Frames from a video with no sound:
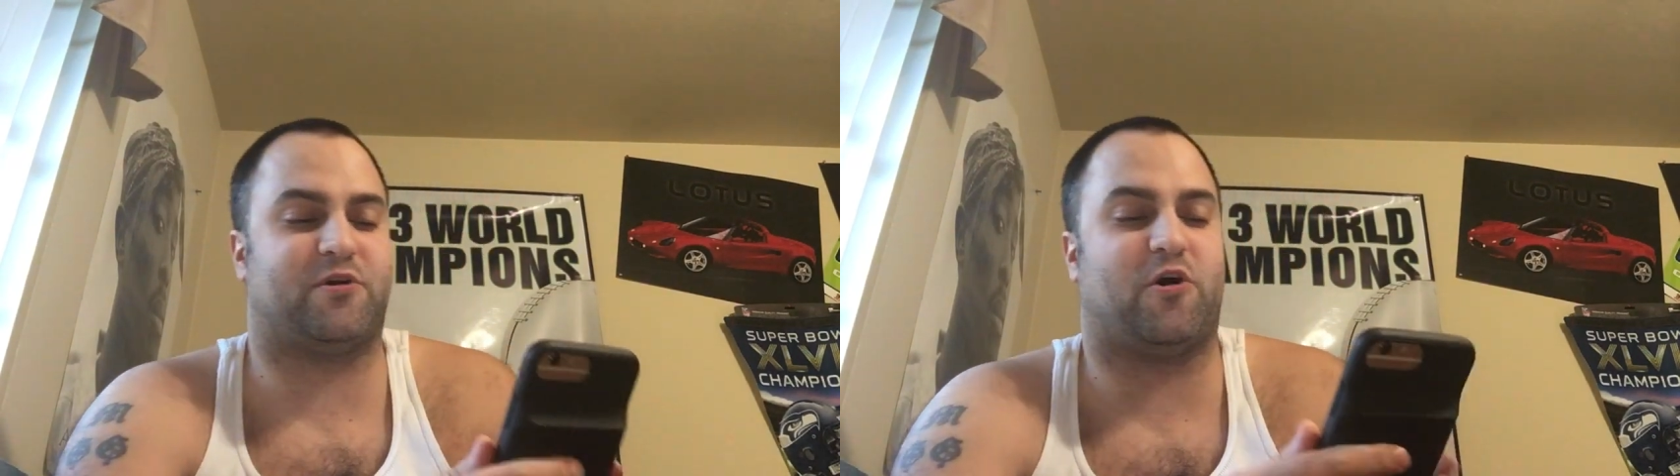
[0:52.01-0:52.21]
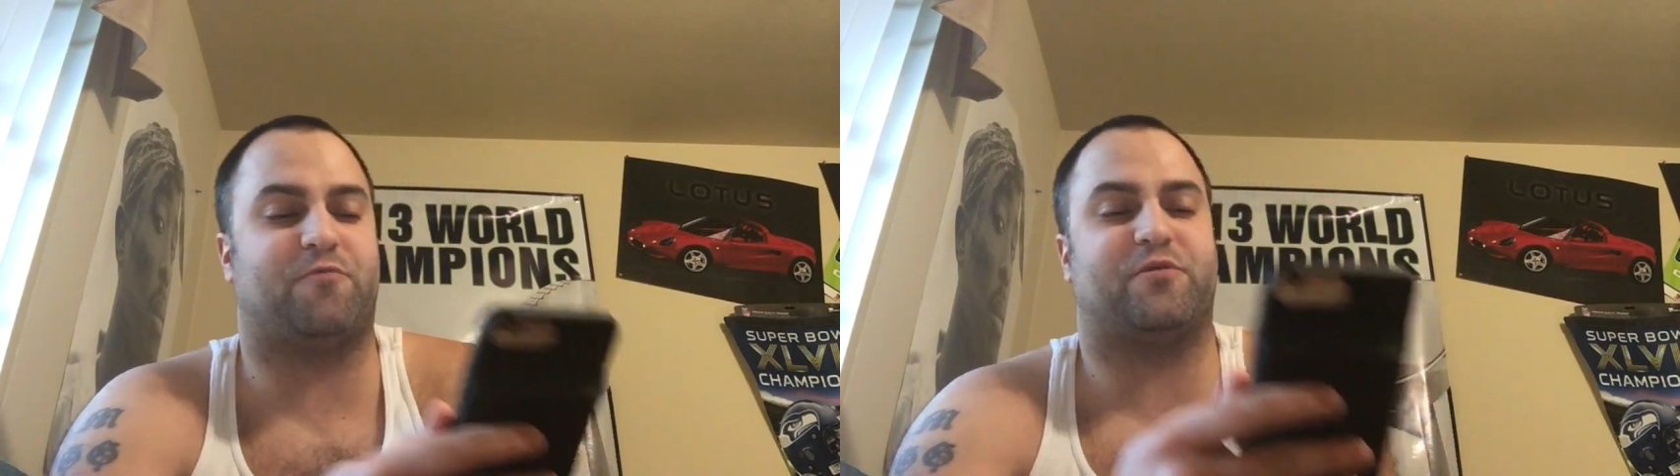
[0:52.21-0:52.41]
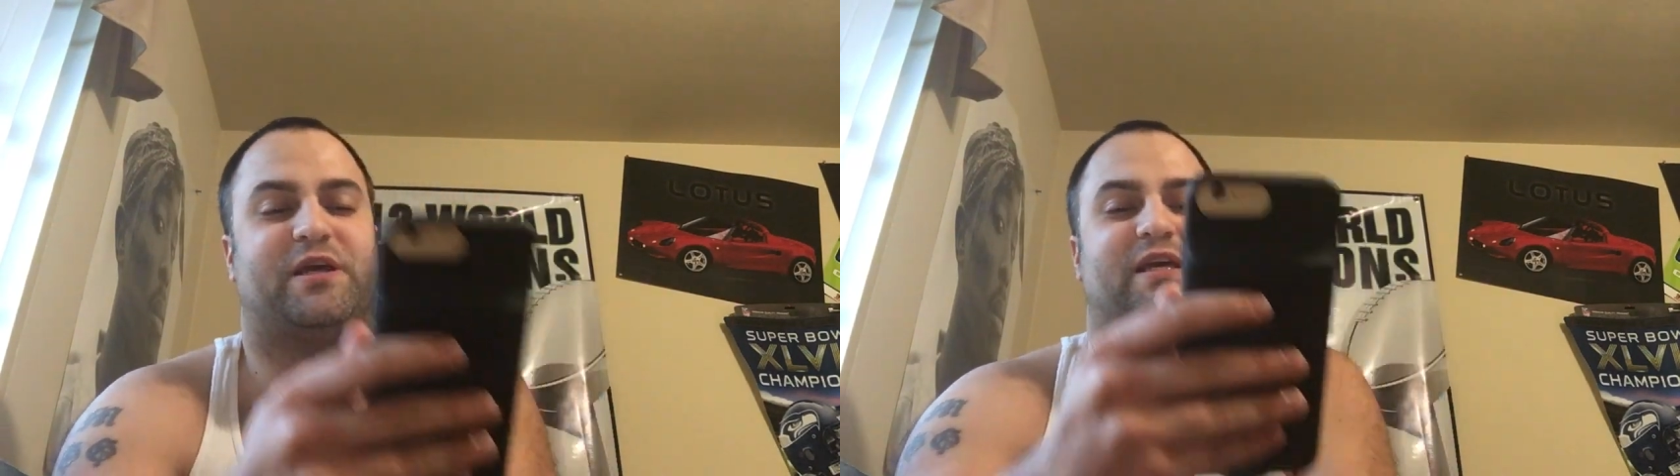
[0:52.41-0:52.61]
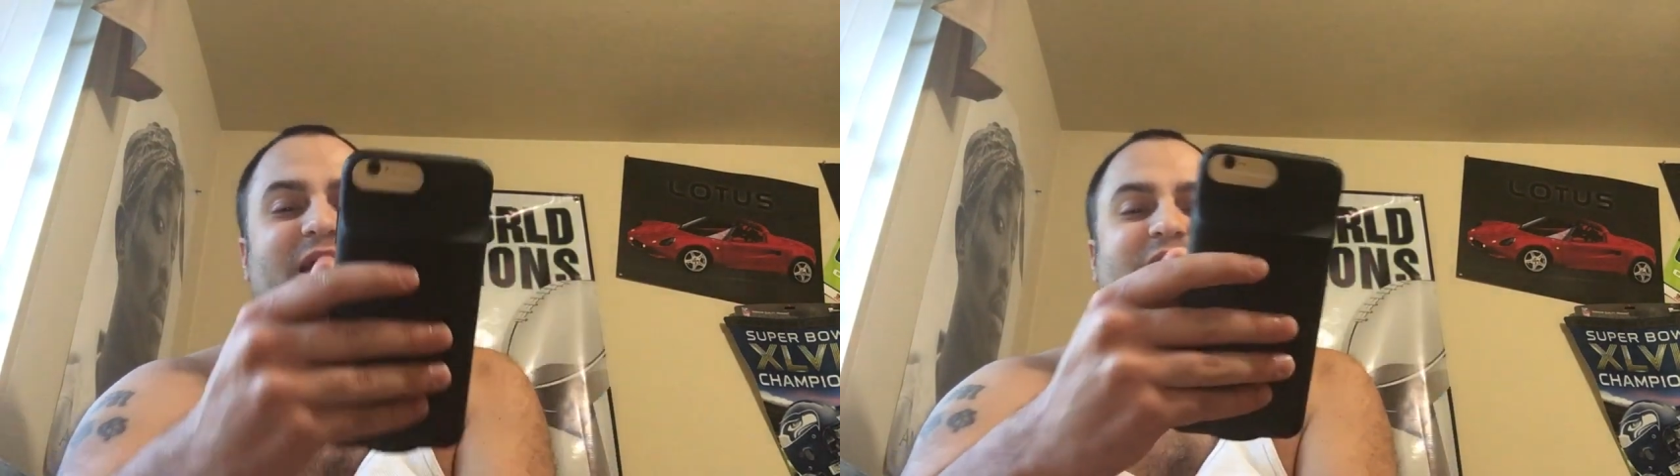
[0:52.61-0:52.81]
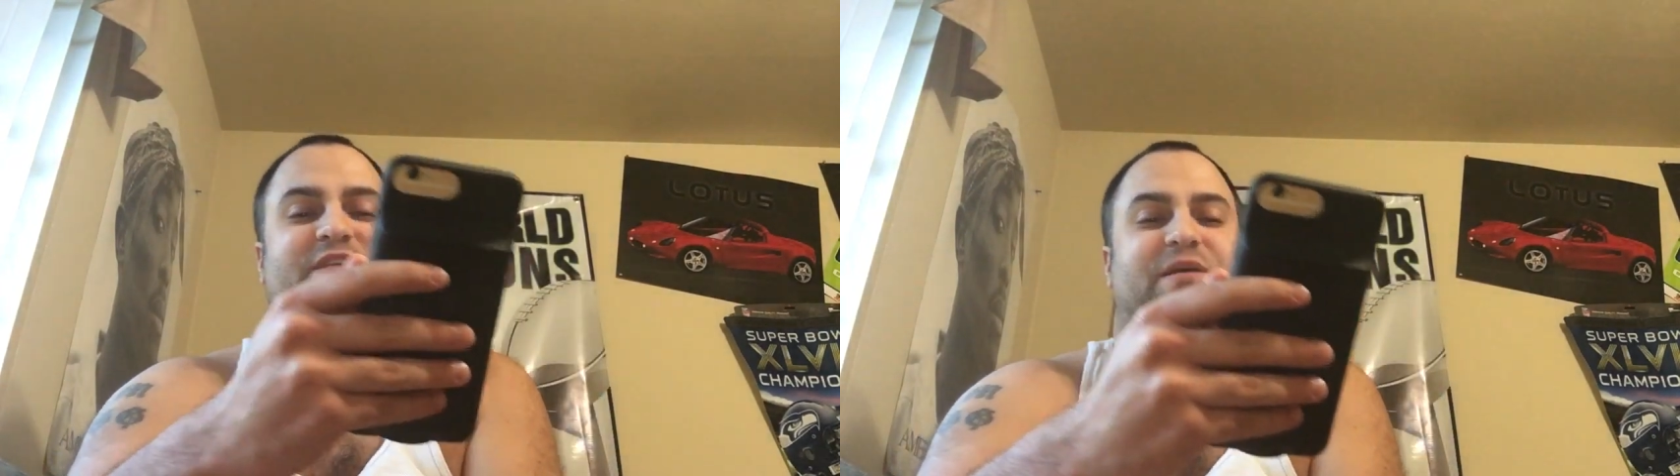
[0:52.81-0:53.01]
and hopefully, he can
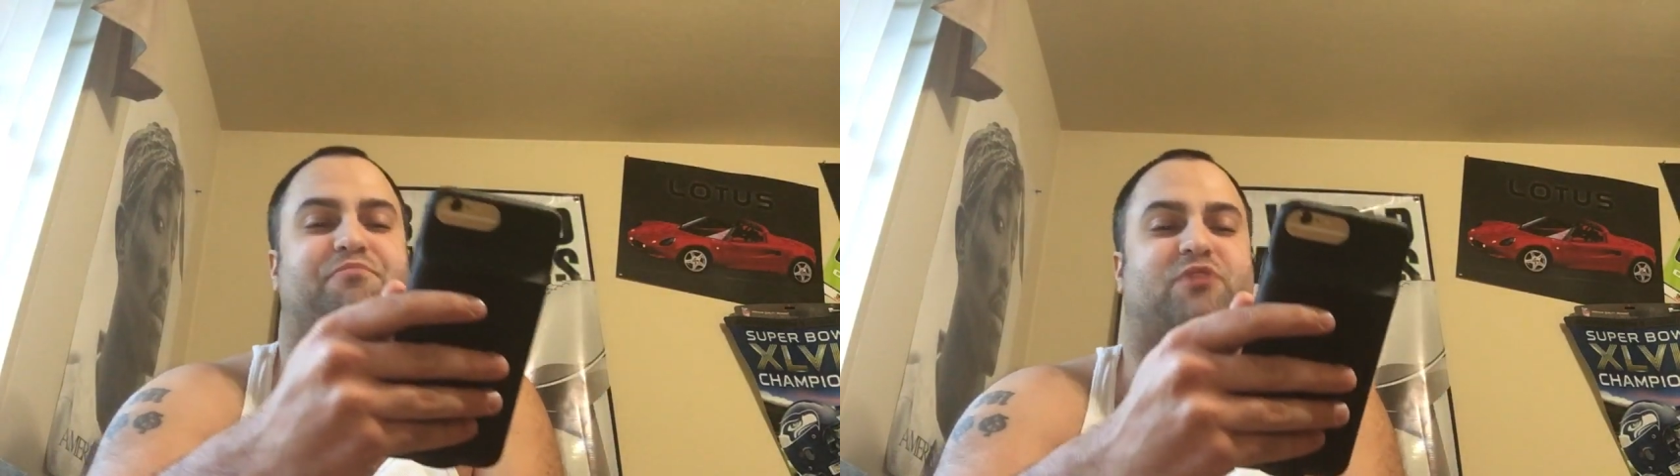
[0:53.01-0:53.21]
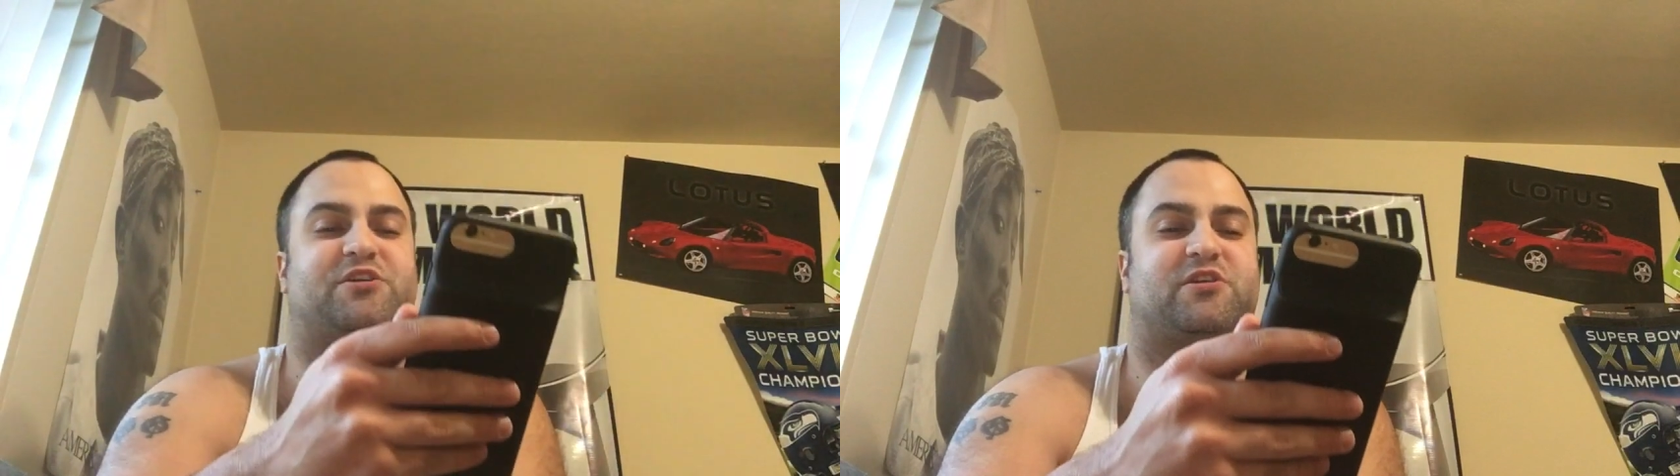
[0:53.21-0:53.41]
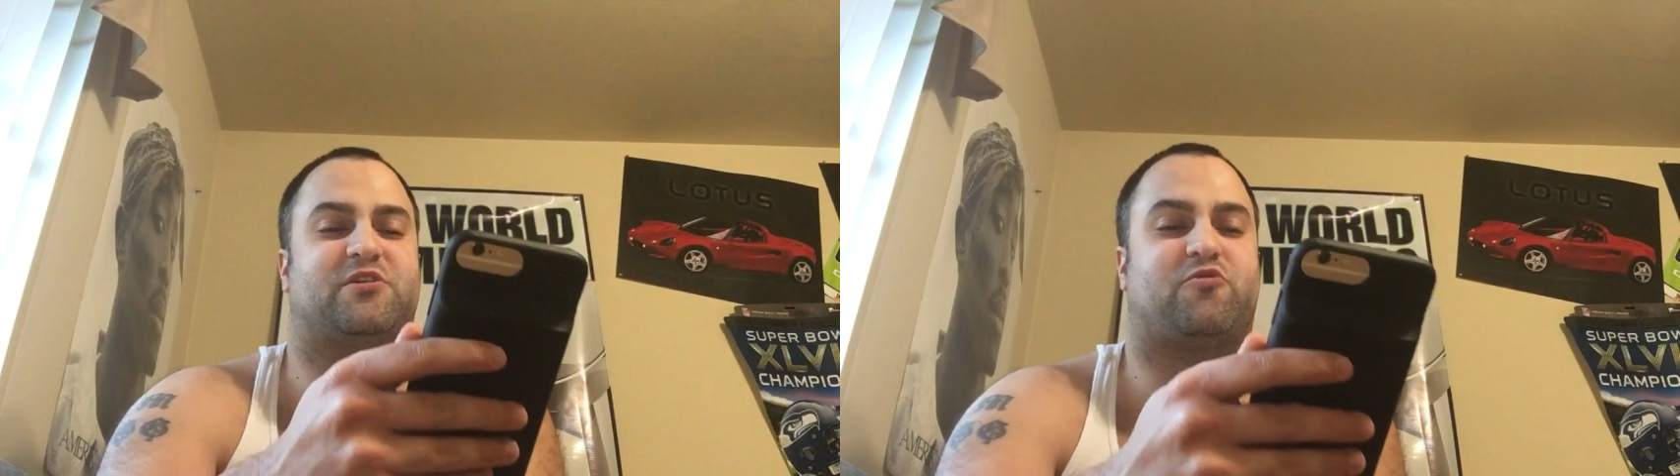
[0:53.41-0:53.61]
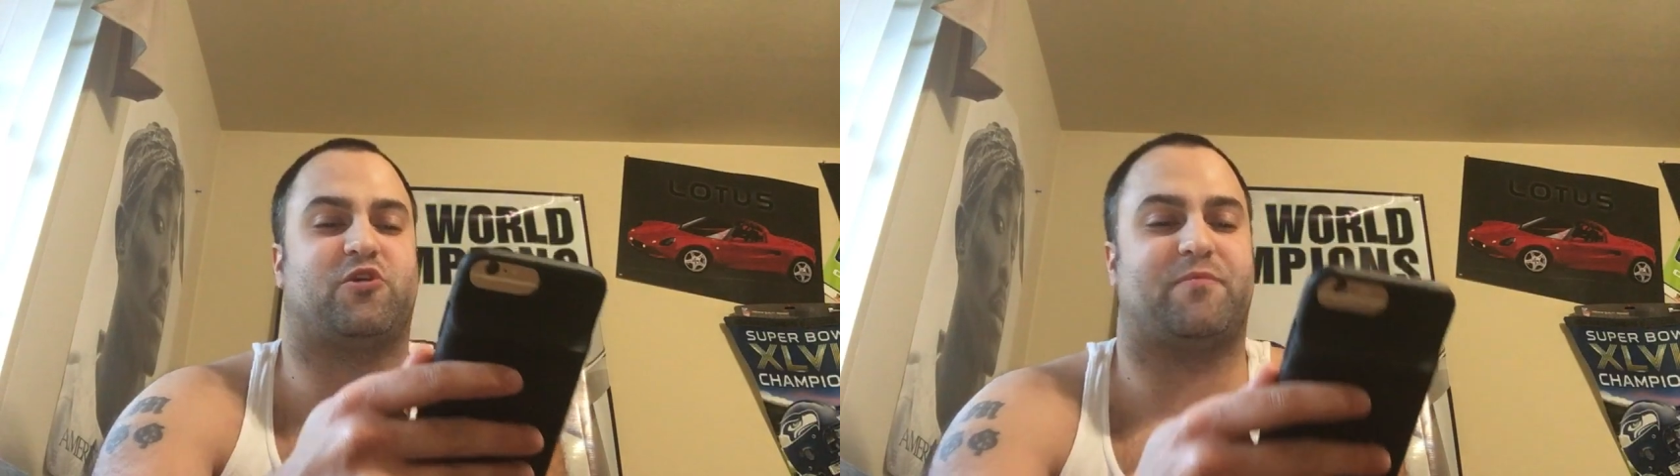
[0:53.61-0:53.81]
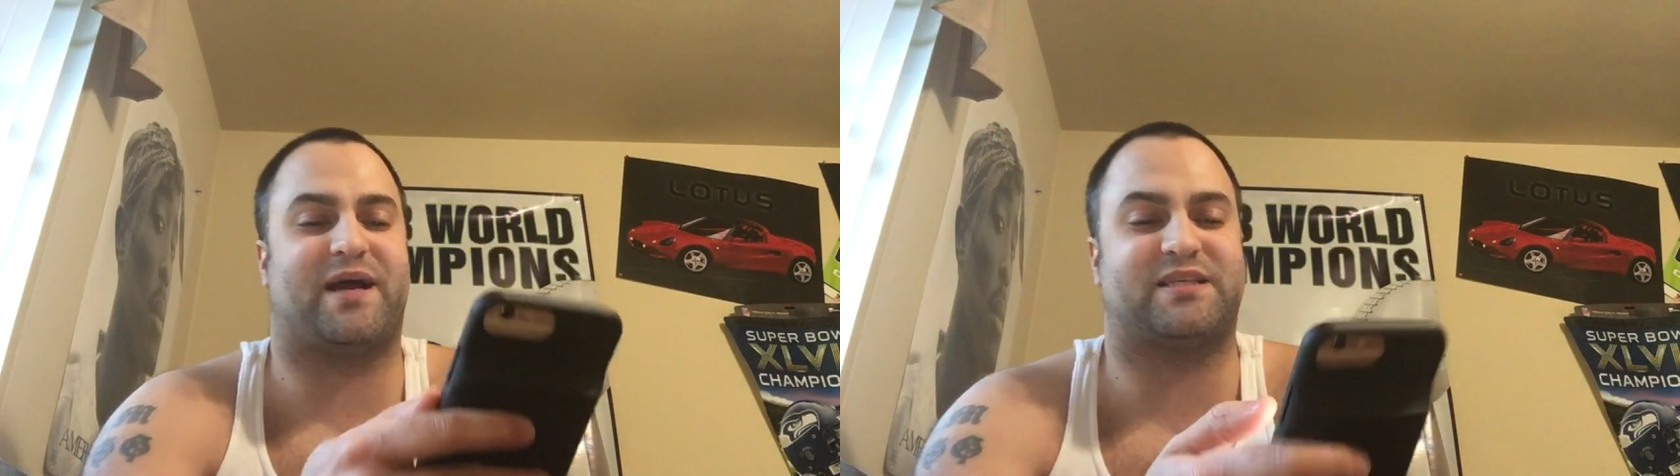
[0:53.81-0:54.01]
actually get pressure on the quarterback.